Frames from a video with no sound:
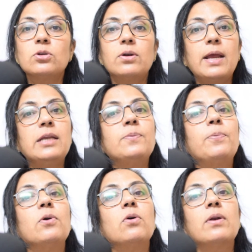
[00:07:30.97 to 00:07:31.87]
So write
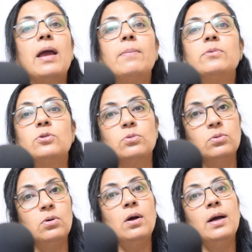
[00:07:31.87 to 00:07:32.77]
program to